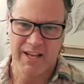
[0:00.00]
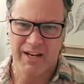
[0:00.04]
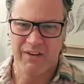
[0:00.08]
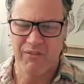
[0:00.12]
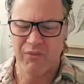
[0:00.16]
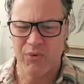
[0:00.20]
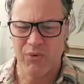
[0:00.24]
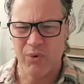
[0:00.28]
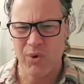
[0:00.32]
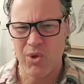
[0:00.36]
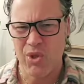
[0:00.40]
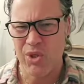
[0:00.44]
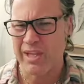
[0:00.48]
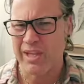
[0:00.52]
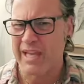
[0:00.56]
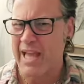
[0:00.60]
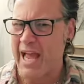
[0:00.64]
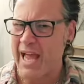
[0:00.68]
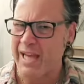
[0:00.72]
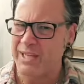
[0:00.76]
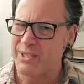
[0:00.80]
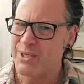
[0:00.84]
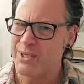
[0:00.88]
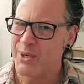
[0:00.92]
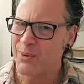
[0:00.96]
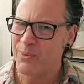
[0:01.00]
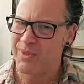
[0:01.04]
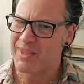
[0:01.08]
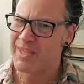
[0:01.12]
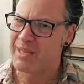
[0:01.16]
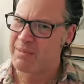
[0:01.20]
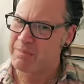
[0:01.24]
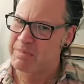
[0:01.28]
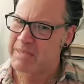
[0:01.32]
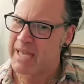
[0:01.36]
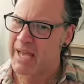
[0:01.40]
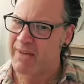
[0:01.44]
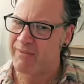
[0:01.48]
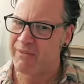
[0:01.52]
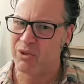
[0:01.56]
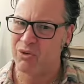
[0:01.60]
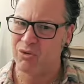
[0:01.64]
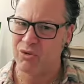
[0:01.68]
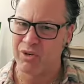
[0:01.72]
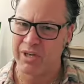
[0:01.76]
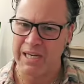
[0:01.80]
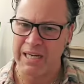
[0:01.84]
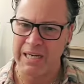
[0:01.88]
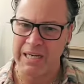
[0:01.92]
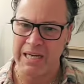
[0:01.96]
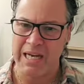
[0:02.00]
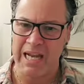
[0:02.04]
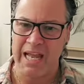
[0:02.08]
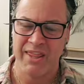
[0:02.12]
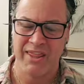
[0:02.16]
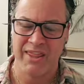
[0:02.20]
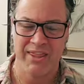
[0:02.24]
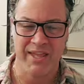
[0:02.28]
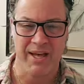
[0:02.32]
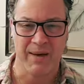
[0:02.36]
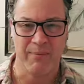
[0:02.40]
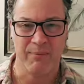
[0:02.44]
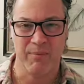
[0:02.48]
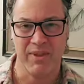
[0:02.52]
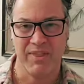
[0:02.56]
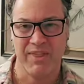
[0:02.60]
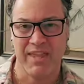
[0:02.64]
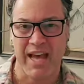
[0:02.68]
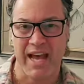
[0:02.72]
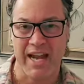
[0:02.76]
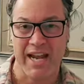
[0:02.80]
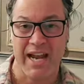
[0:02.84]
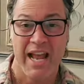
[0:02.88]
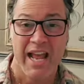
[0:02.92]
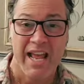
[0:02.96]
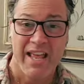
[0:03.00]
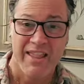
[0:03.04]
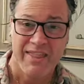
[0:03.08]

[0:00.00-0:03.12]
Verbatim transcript: Unfortunately, I don't seem to have a green thumb with that.